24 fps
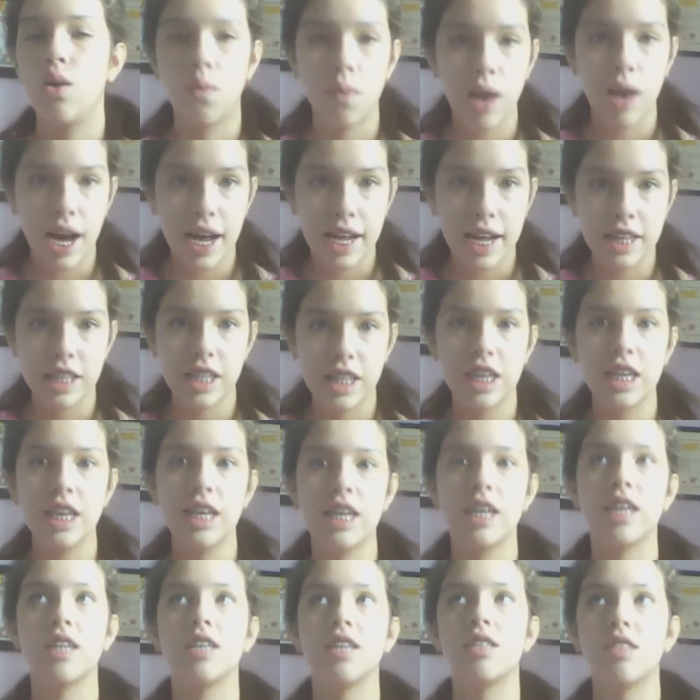
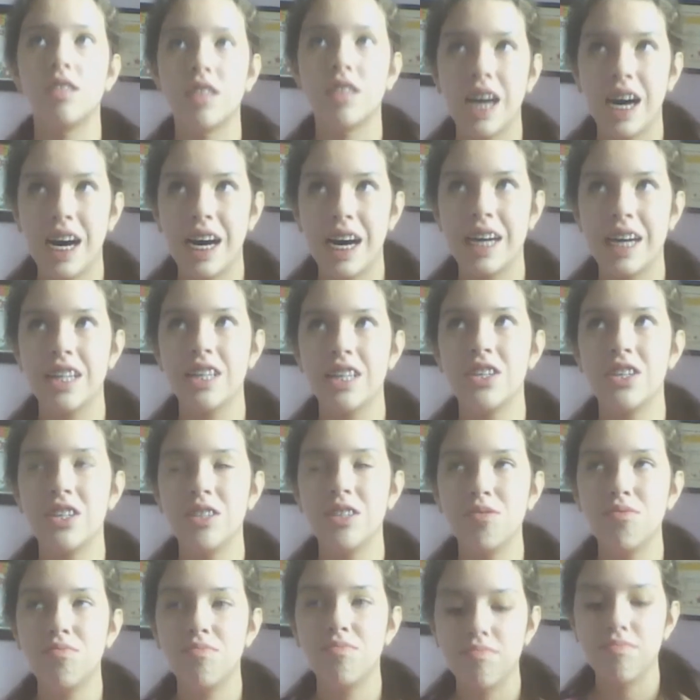Riley,
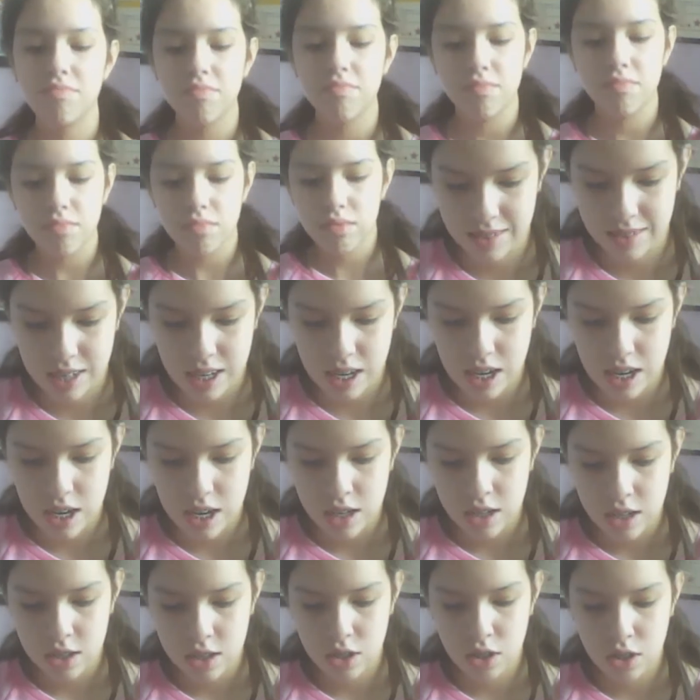Skylar,
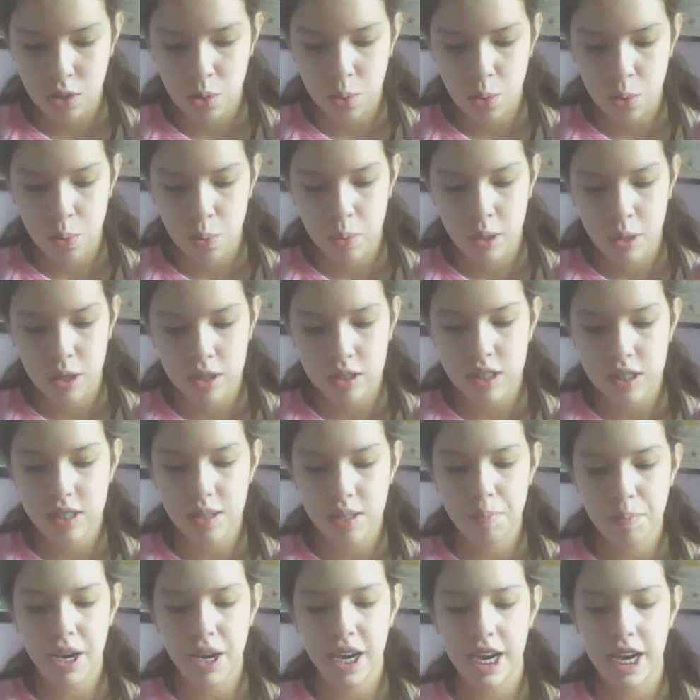do you
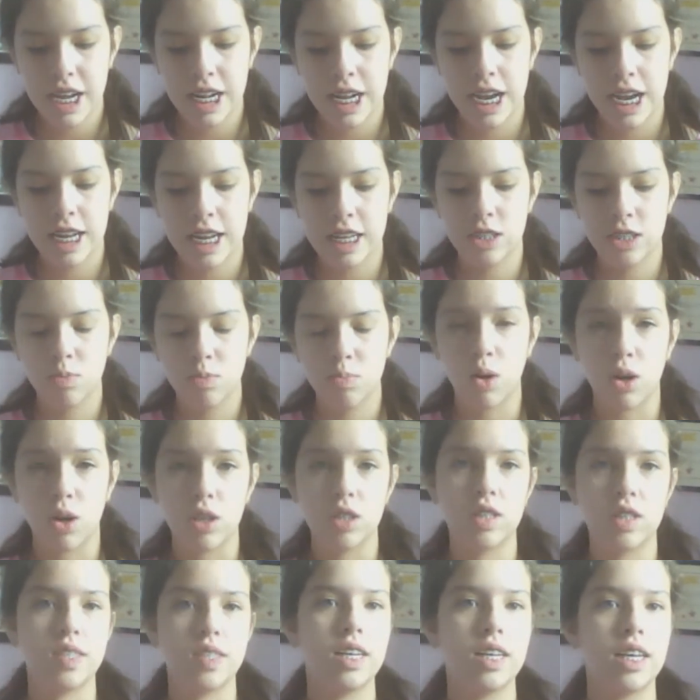participate in any
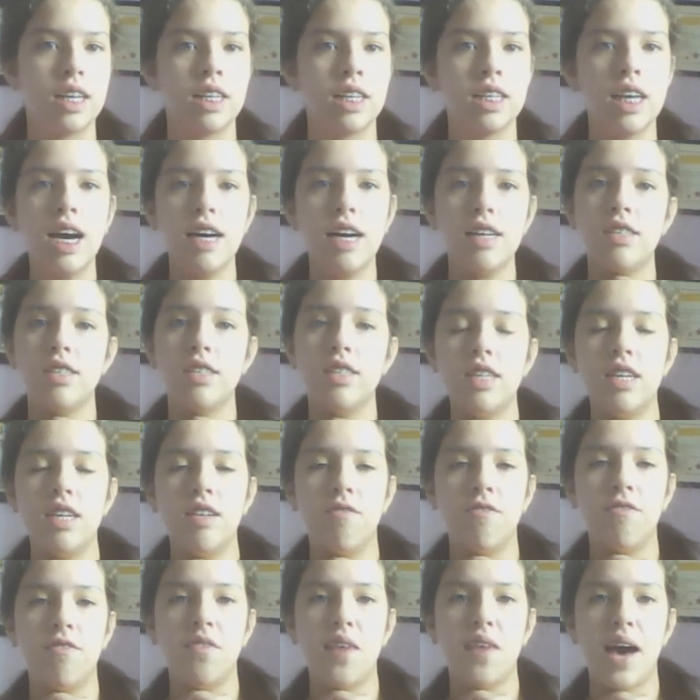sports? Yes,
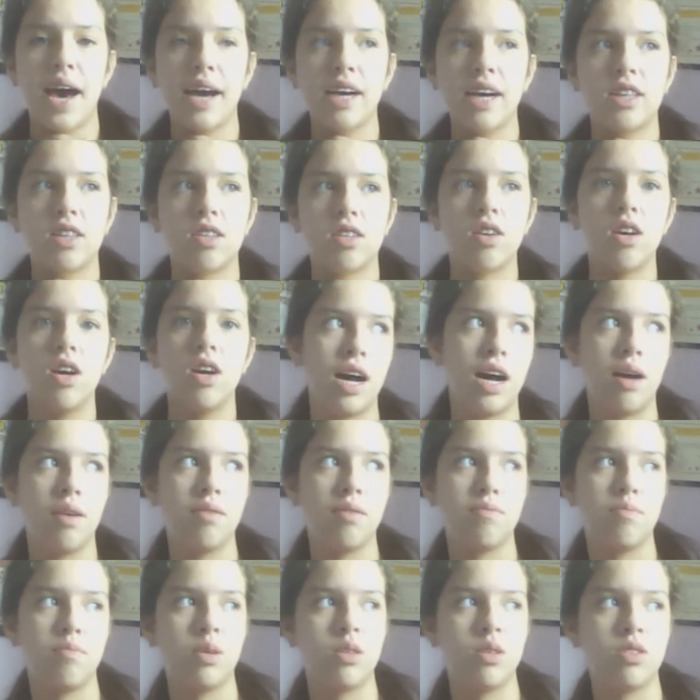in fact,
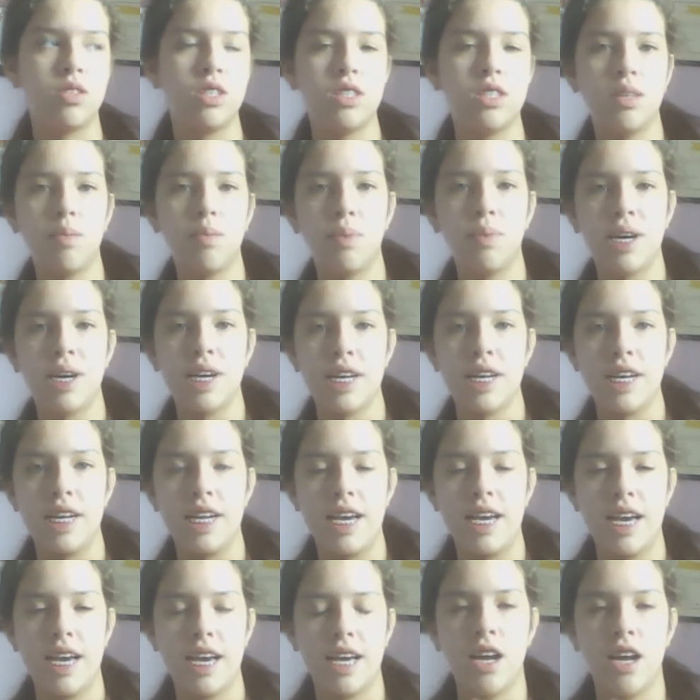I've
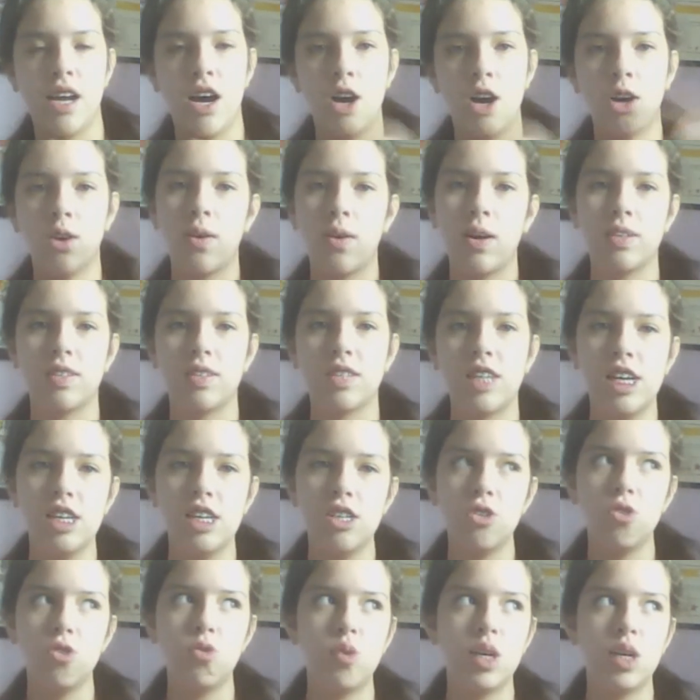participated in cross
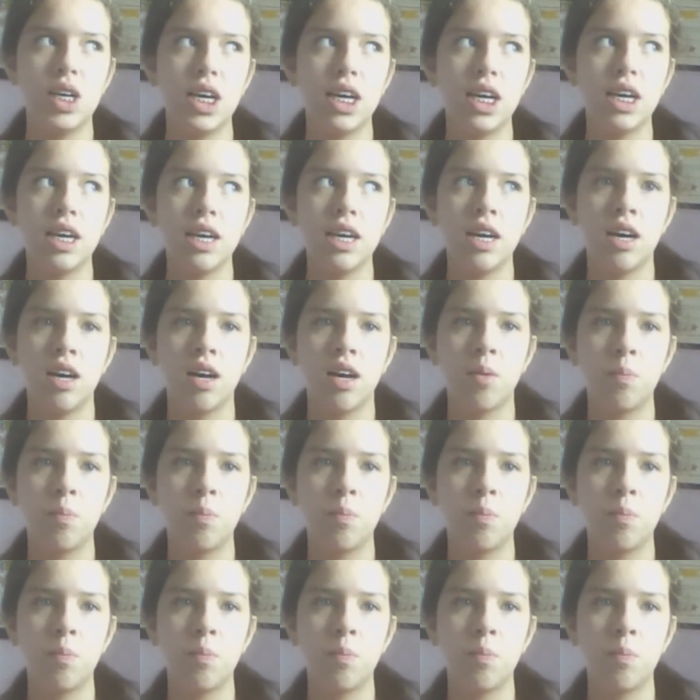country,